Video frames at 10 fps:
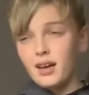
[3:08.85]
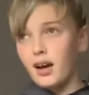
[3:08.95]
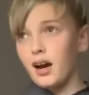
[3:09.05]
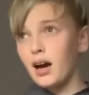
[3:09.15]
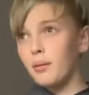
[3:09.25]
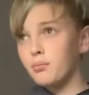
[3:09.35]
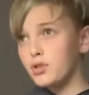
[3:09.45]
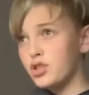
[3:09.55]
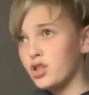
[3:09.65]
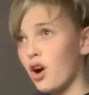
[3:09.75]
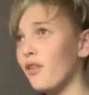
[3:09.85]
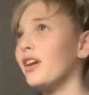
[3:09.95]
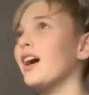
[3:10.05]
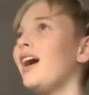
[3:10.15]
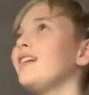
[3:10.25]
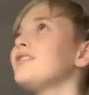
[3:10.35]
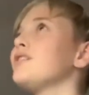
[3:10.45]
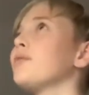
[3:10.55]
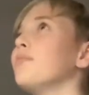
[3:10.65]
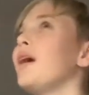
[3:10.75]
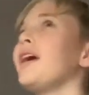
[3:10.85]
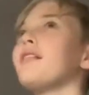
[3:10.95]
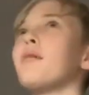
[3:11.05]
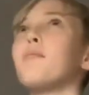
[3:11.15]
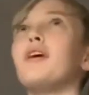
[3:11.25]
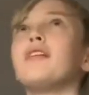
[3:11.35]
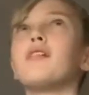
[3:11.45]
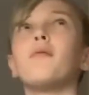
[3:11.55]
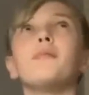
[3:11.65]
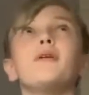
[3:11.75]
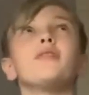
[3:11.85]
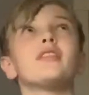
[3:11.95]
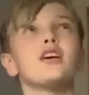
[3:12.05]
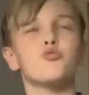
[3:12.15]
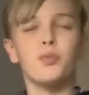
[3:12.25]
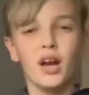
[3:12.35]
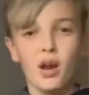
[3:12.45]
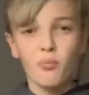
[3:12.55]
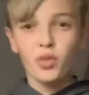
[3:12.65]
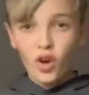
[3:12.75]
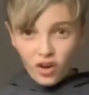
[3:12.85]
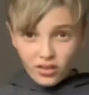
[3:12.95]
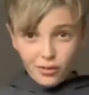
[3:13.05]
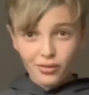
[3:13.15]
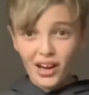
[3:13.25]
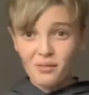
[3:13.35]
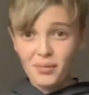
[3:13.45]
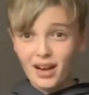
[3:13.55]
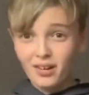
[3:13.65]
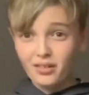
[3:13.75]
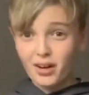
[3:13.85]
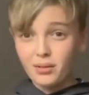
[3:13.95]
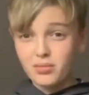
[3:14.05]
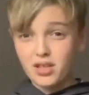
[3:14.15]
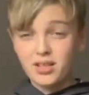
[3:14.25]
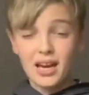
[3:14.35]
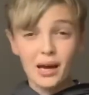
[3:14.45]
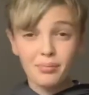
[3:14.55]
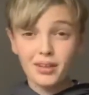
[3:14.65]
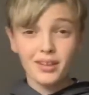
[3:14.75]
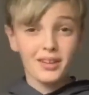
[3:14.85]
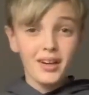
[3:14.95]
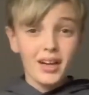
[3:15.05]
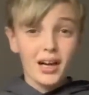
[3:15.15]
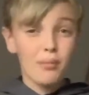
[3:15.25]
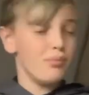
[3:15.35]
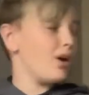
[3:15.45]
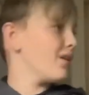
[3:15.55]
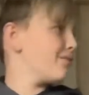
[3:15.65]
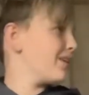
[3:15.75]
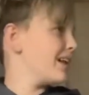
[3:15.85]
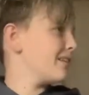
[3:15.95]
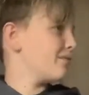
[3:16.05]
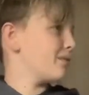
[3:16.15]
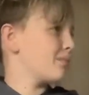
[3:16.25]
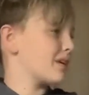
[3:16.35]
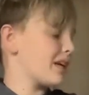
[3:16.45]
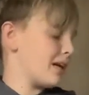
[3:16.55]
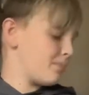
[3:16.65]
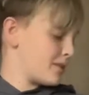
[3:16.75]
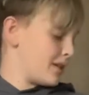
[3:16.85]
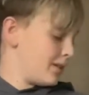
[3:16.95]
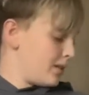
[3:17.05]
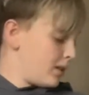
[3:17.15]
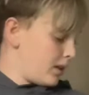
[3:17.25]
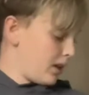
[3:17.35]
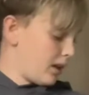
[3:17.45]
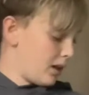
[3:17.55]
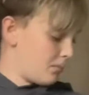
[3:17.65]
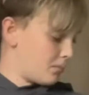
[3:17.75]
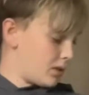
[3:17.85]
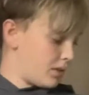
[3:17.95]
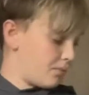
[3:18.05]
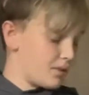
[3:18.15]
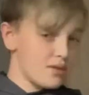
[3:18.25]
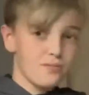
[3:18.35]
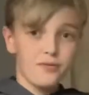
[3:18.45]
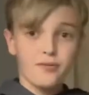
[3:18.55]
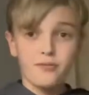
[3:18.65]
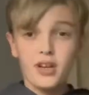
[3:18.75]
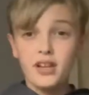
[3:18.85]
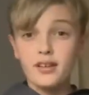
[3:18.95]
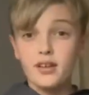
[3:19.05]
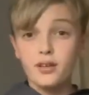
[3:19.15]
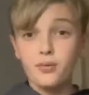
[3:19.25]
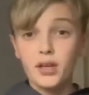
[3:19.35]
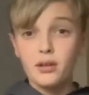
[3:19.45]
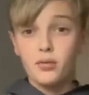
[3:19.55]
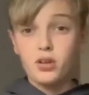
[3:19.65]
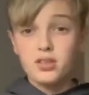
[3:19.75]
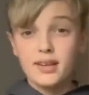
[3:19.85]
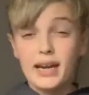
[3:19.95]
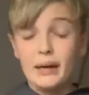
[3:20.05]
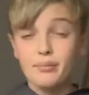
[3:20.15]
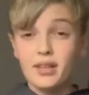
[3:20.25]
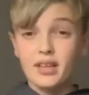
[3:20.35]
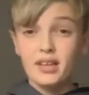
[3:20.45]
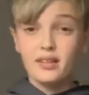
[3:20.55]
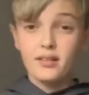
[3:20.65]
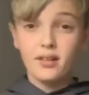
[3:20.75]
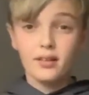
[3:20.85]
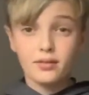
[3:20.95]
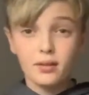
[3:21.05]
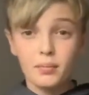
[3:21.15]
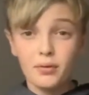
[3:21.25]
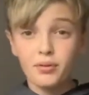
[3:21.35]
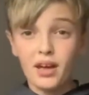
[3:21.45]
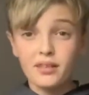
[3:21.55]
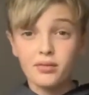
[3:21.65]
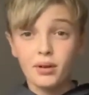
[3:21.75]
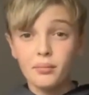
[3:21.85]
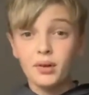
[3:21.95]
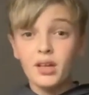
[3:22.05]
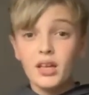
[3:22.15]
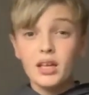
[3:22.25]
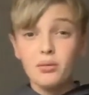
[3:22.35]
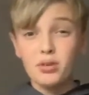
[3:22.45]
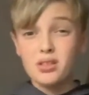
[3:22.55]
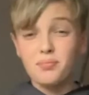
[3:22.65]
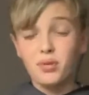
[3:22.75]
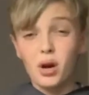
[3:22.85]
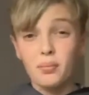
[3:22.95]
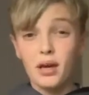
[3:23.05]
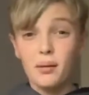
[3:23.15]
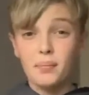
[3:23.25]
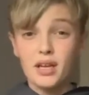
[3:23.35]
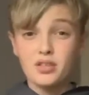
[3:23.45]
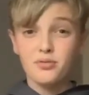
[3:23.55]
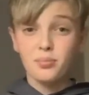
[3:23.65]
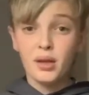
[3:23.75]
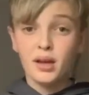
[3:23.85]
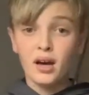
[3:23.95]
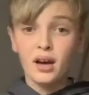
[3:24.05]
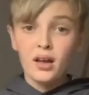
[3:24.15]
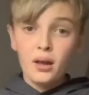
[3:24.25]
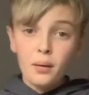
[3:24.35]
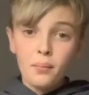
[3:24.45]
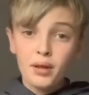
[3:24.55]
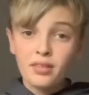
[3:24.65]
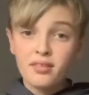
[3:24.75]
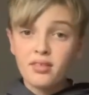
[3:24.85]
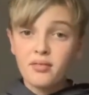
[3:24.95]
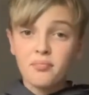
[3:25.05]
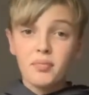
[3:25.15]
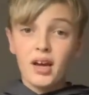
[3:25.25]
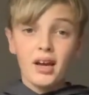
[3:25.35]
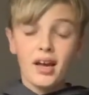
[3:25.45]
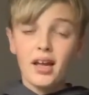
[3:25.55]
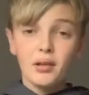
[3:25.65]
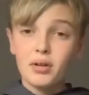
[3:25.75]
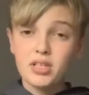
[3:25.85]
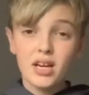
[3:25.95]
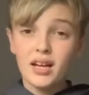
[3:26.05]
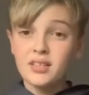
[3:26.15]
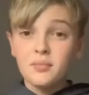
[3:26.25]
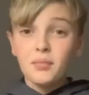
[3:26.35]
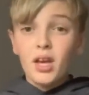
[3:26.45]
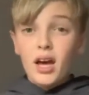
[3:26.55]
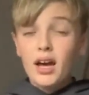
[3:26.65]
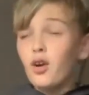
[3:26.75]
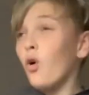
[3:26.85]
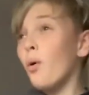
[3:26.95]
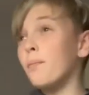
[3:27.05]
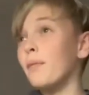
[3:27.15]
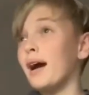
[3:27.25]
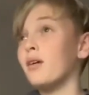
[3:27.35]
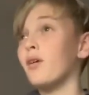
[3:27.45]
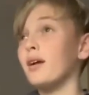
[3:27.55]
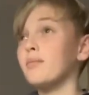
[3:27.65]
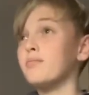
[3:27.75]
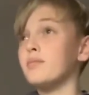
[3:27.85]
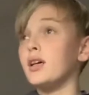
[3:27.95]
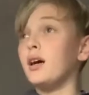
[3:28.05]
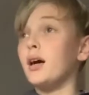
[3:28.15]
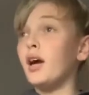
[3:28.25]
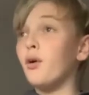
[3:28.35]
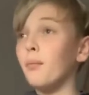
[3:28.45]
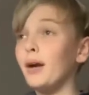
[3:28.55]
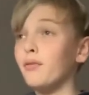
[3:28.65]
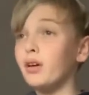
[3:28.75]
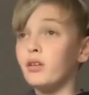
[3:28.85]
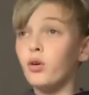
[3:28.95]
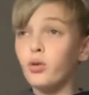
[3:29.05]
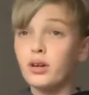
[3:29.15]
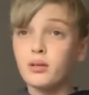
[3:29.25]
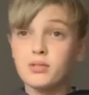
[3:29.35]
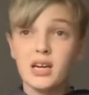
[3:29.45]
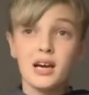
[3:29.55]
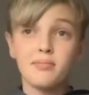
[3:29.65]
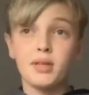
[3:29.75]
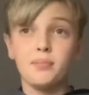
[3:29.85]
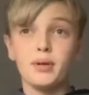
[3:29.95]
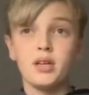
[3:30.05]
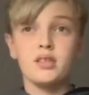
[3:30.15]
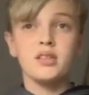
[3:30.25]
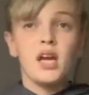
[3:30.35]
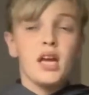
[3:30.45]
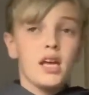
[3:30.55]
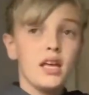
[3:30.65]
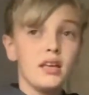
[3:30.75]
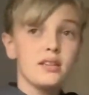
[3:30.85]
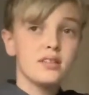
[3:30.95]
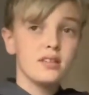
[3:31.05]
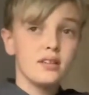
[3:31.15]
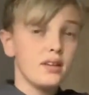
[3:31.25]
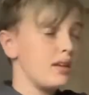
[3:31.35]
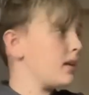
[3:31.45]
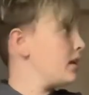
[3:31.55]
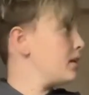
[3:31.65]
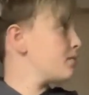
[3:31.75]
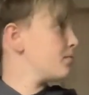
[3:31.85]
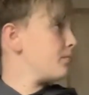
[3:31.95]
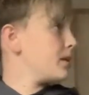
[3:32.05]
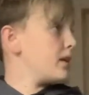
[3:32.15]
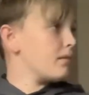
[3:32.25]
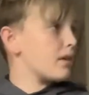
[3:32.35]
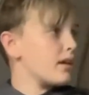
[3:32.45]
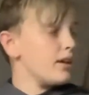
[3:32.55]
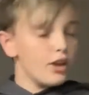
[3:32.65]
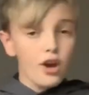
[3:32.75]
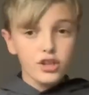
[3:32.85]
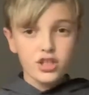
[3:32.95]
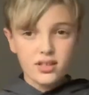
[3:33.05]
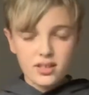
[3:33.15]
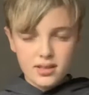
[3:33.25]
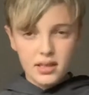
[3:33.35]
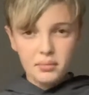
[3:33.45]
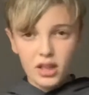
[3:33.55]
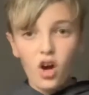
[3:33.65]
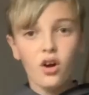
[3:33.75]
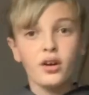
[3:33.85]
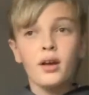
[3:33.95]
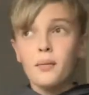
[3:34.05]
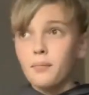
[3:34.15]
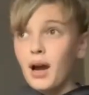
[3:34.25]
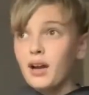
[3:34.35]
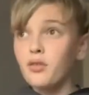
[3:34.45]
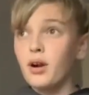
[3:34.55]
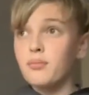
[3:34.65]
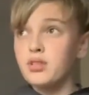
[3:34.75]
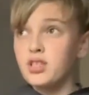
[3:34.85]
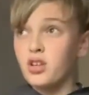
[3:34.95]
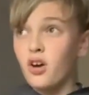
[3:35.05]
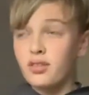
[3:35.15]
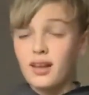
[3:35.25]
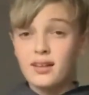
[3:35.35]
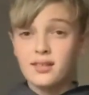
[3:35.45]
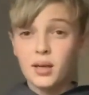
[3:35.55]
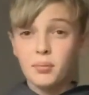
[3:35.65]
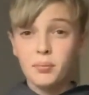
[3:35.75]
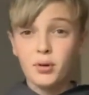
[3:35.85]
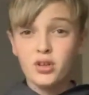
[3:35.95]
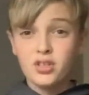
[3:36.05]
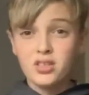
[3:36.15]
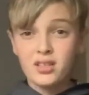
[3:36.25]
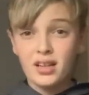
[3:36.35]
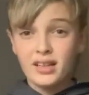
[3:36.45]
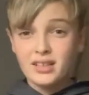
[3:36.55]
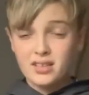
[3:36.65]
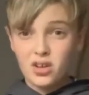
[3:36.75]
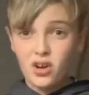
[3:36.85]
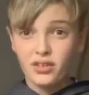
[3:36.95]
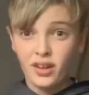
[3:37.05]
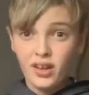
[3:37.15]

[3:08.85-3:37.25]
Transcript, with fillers: Um, sorry guys, you made a bit on me with this, but I am not a fan of Matt Grimes as captain. I'm not a fan of him as captain. Um, he was really good when he wasn't captain, and to be fair to him, he was probably our best player. But anyways, guys, I hope Matt Grimes, uh, I hope Mike Van der Hoorn comes captain because he's he, he, he urges the team along. Matt Grimes is not that type of person to lead us on.